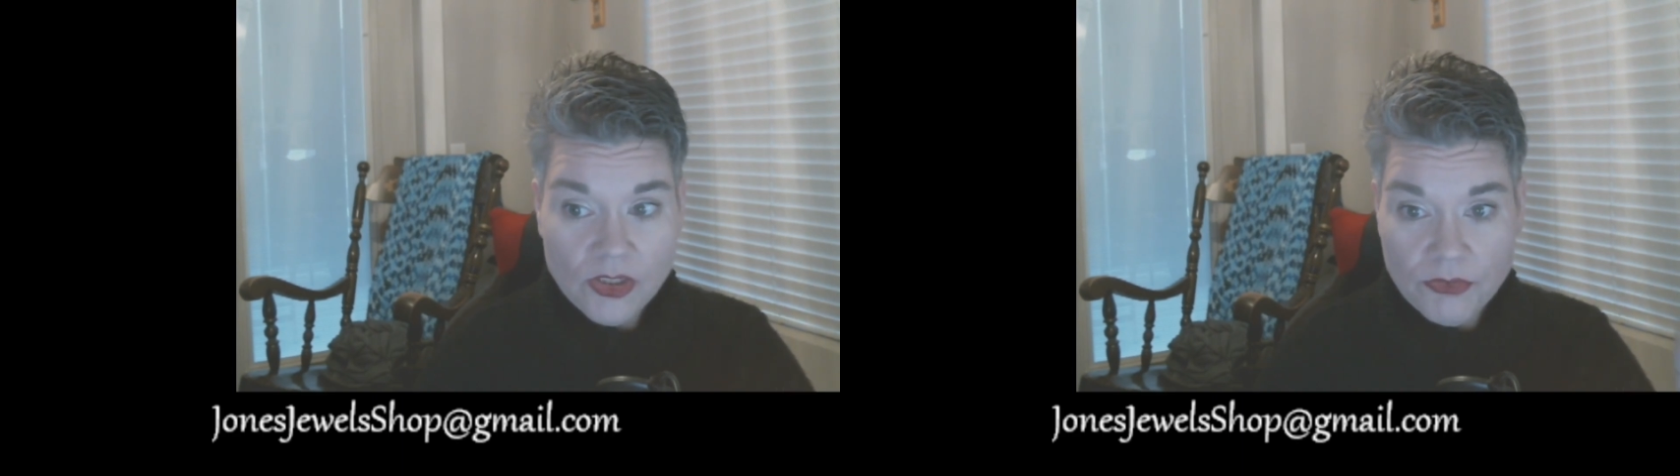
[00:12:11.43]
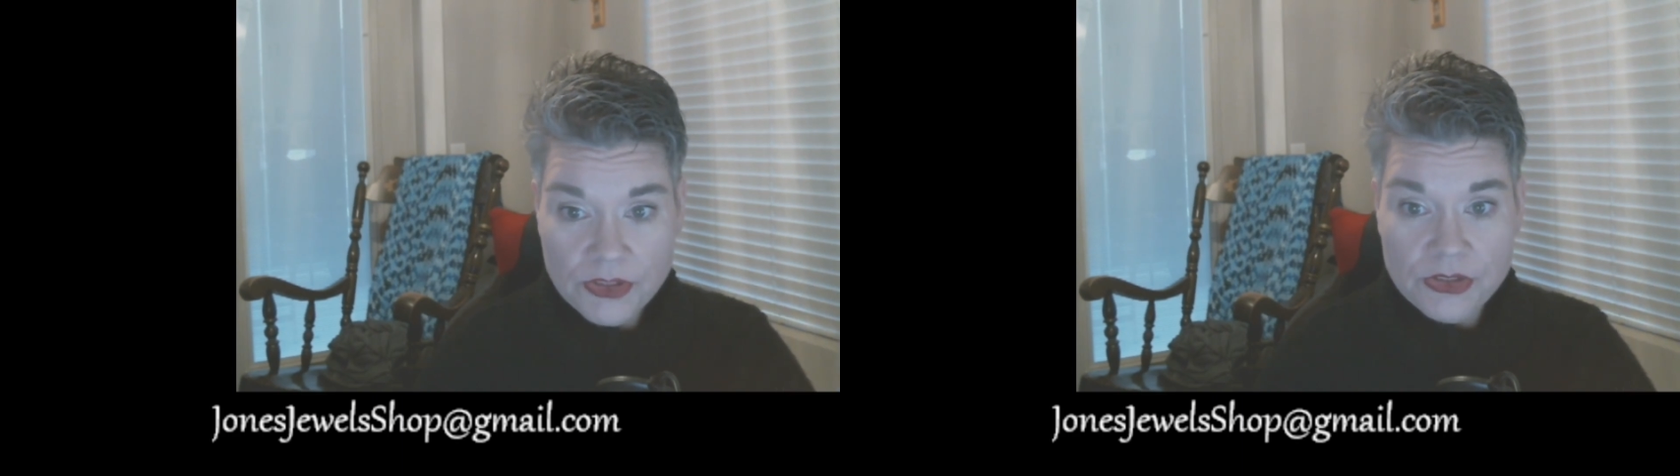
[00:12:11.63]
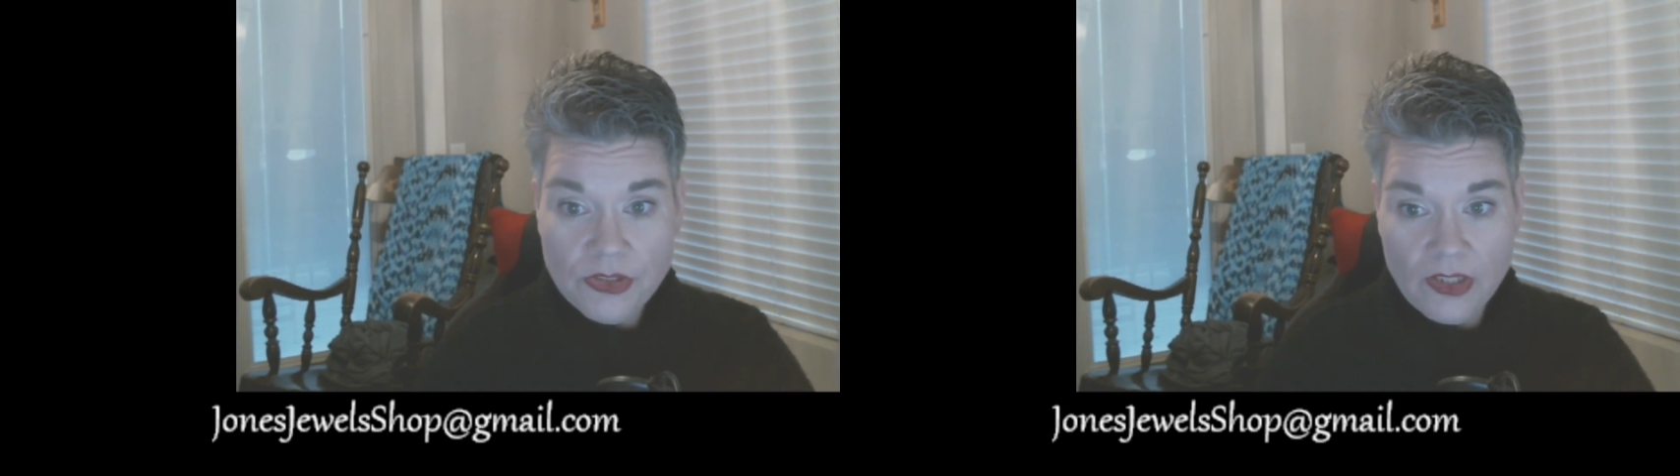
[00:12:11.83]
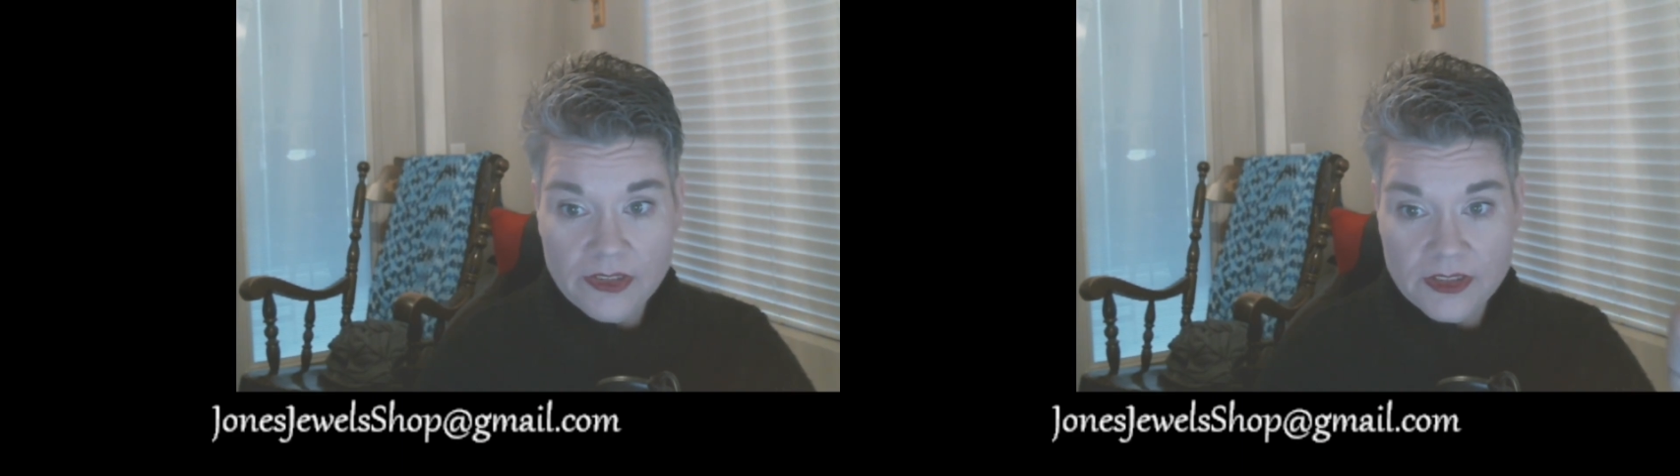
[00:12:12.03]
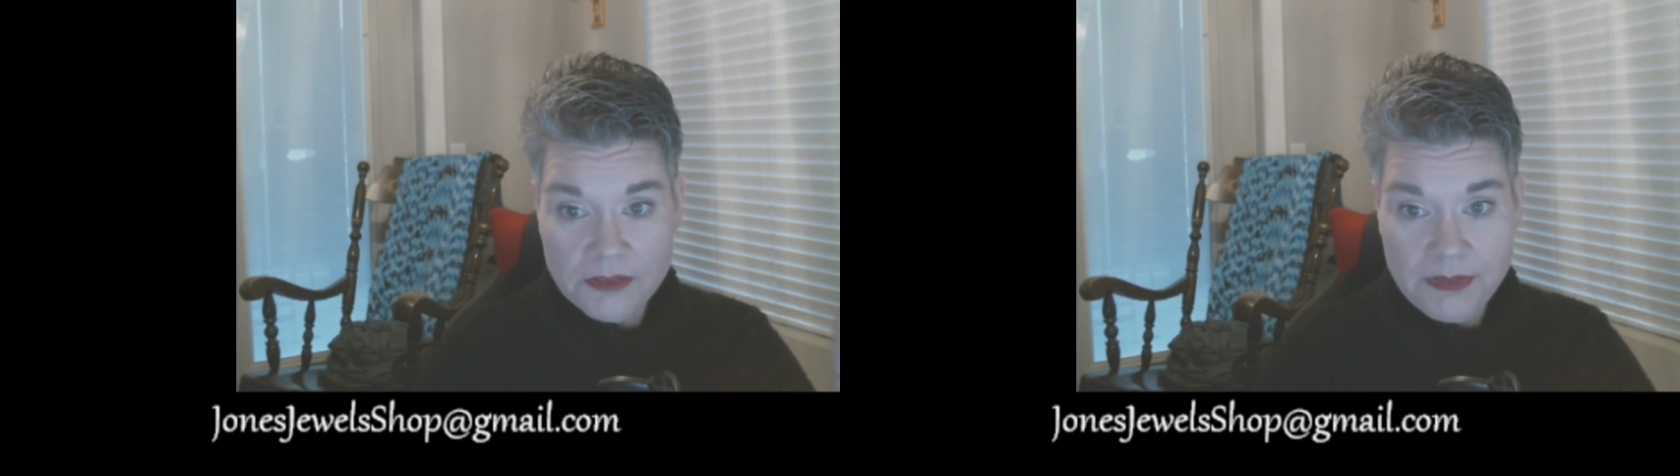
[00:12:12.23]
for
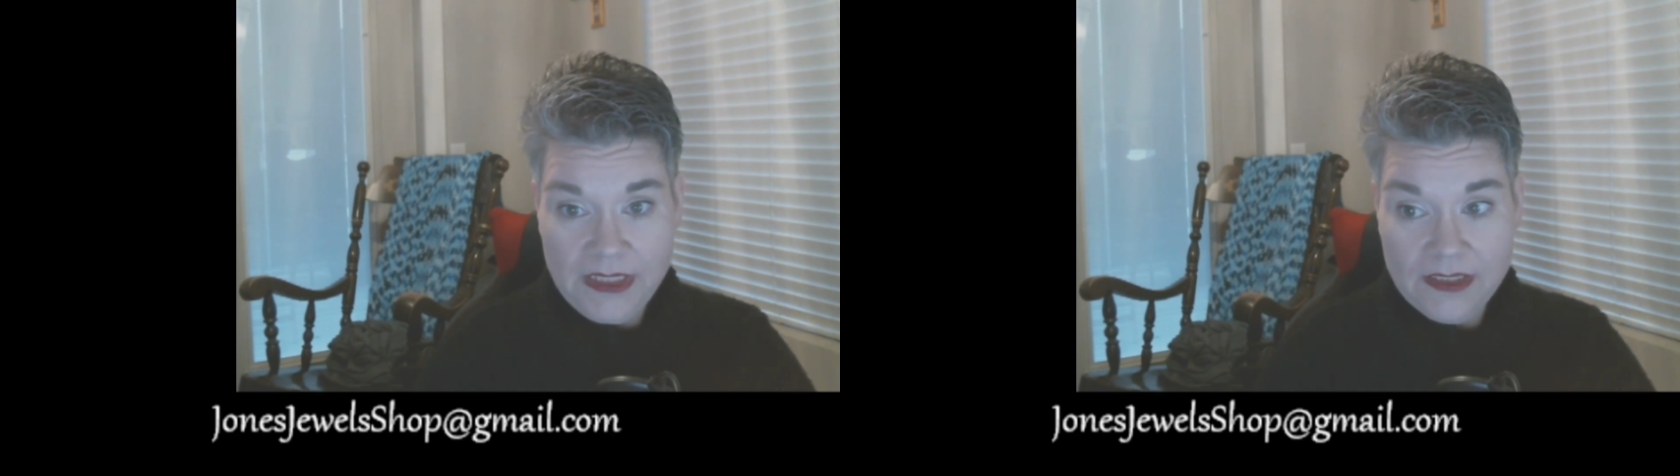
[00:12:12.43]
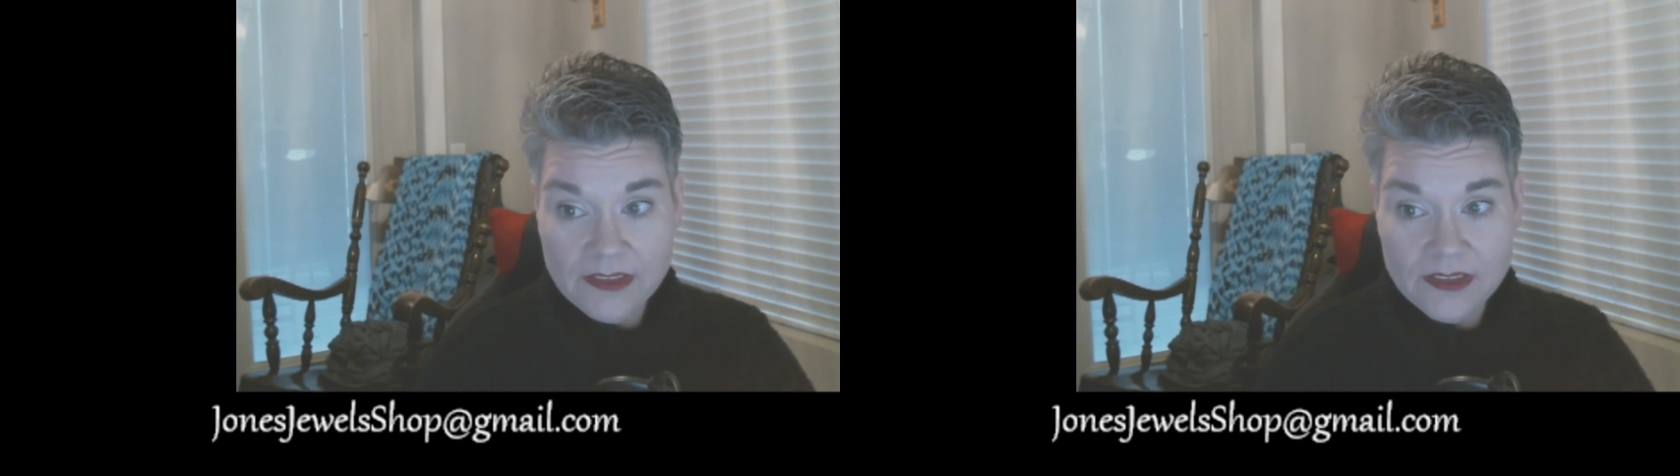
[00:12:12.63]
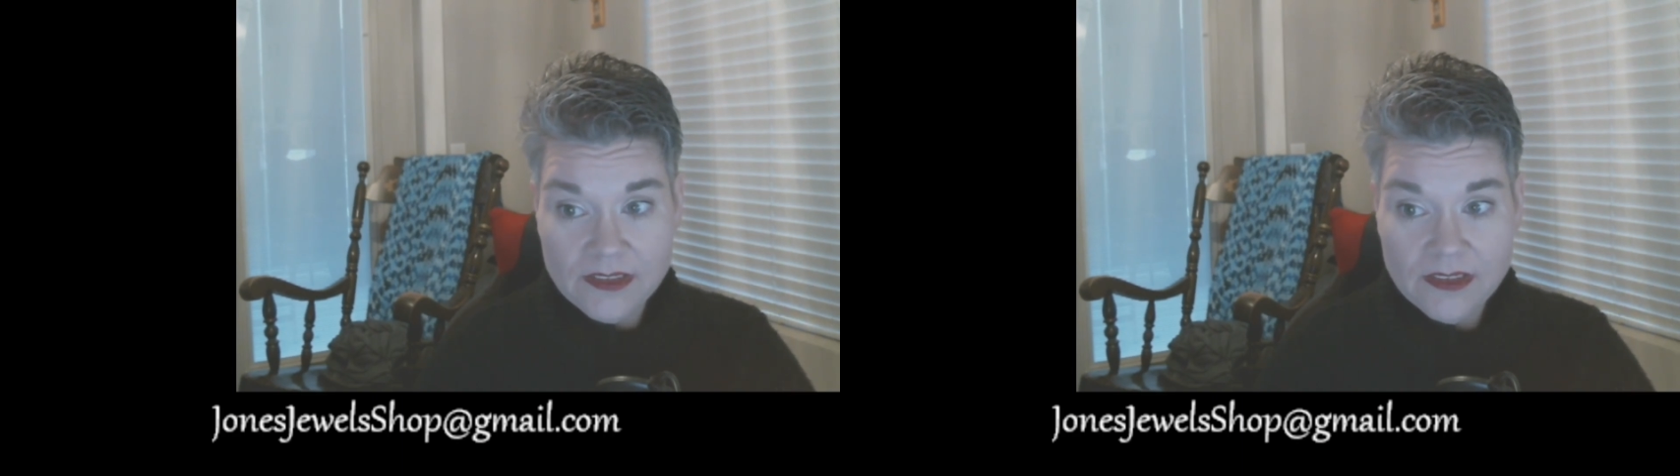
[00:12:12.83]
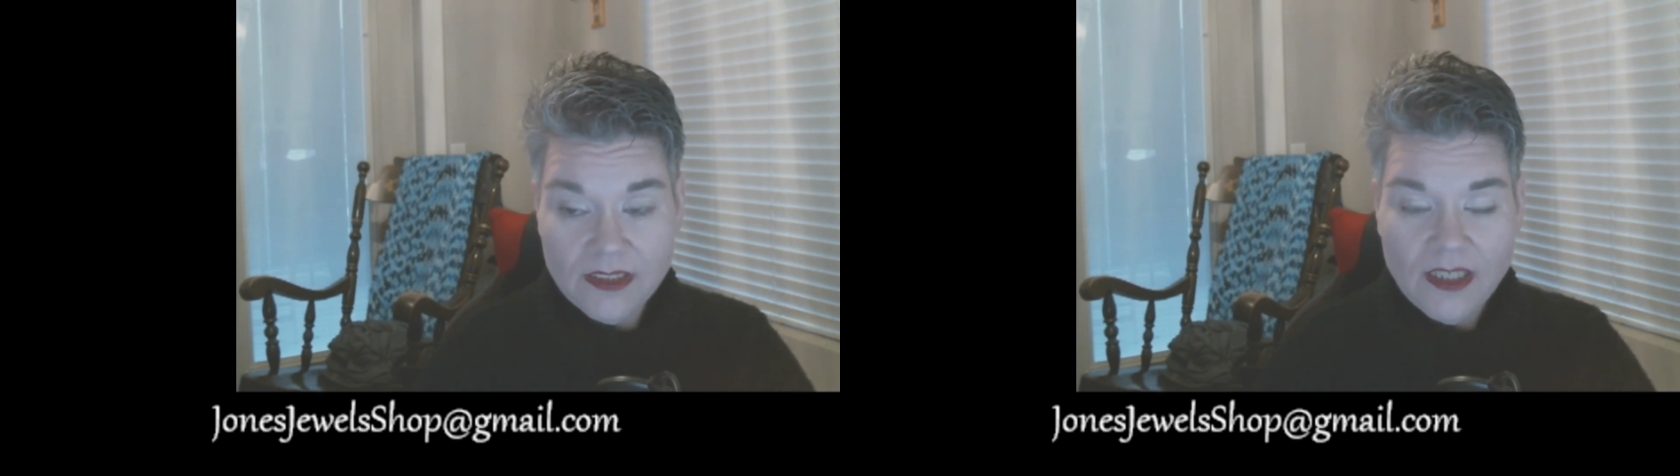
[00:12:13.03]
$2 a piece.